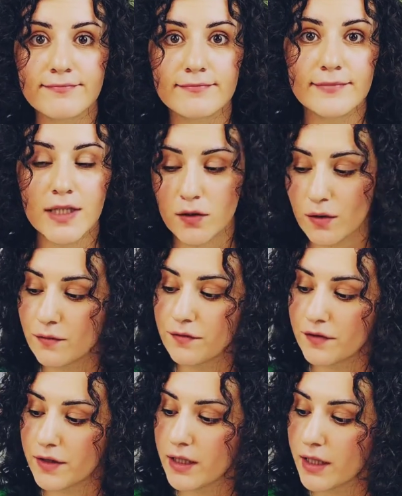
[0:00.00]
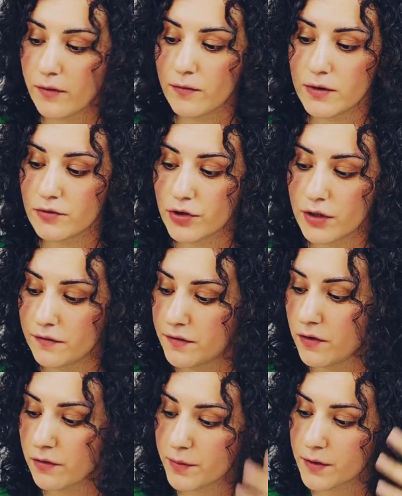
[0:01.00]
And hopefully it will shift
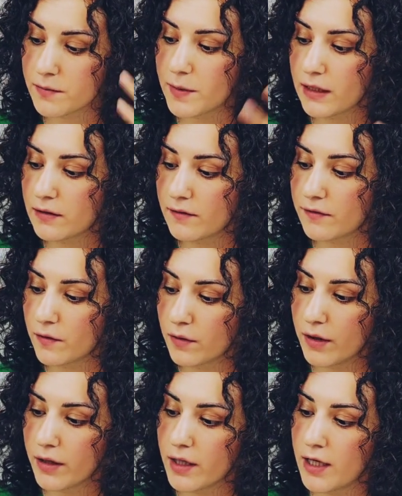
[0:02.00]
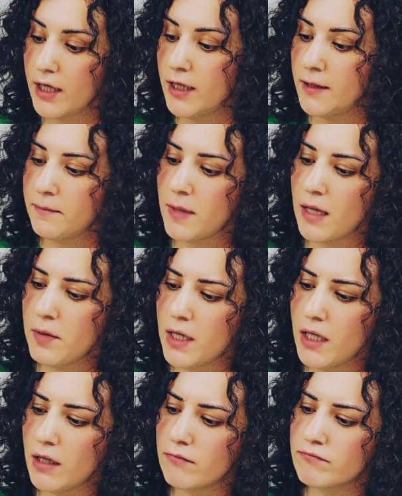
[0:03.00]
your perspective or
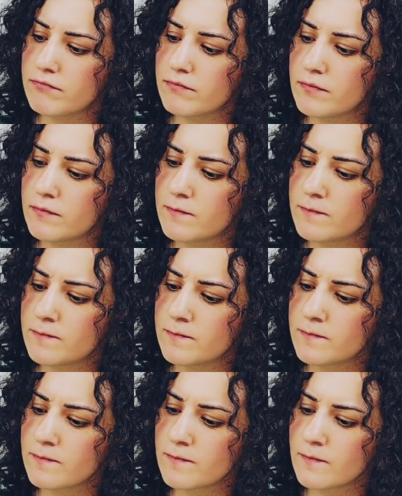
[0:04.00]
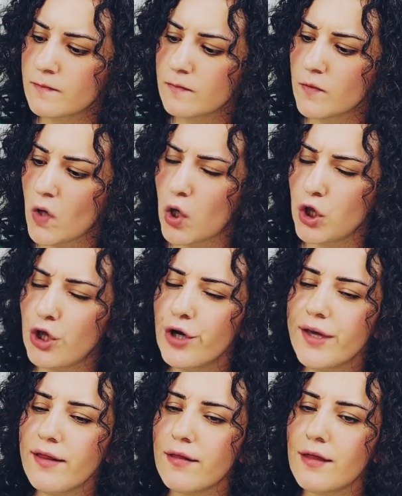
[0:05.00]
maybe look
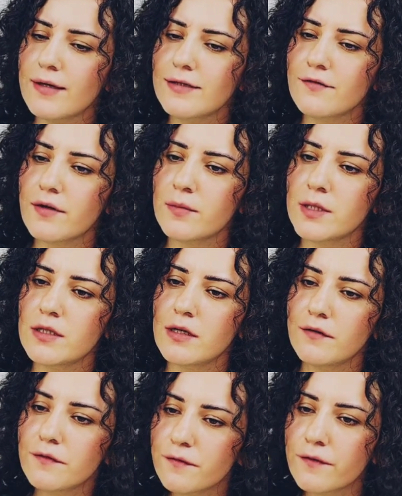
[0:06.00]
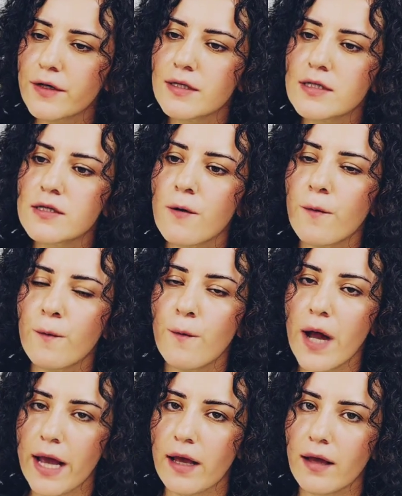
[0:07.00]
at things from a different
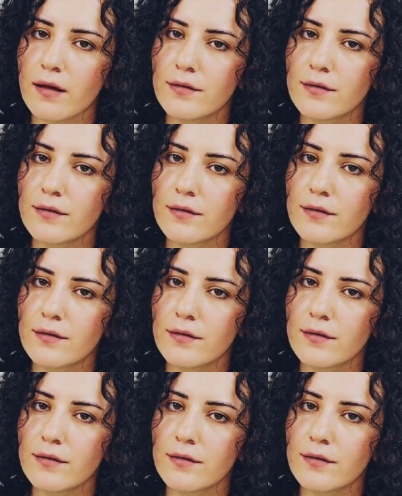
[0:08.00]
way.